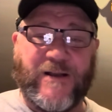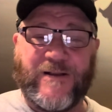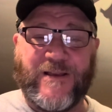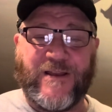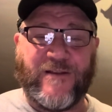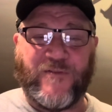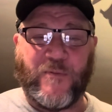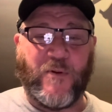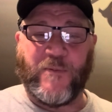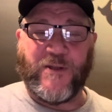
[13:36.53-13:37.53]
if you
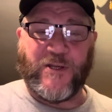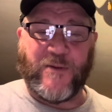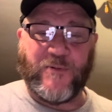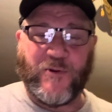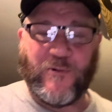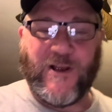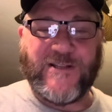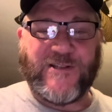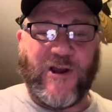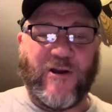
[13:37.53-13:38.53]
put me in the
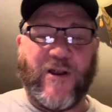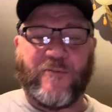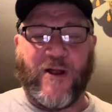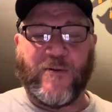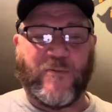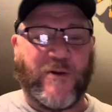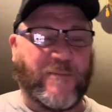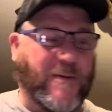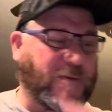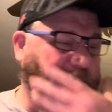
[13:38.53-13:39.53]
computerized car, I probably wouldn't
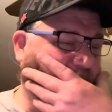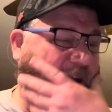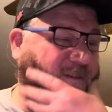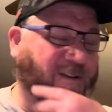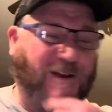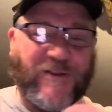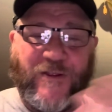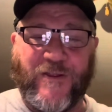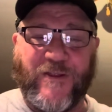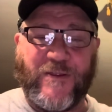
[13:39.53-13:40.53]
be able to drive it other
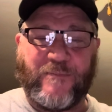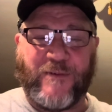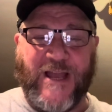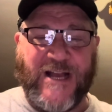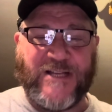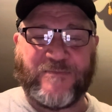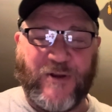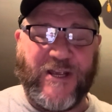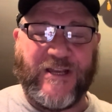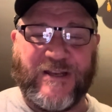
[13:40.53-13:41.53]
than the gas,
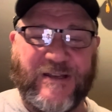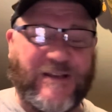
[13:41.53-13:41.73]
brake, and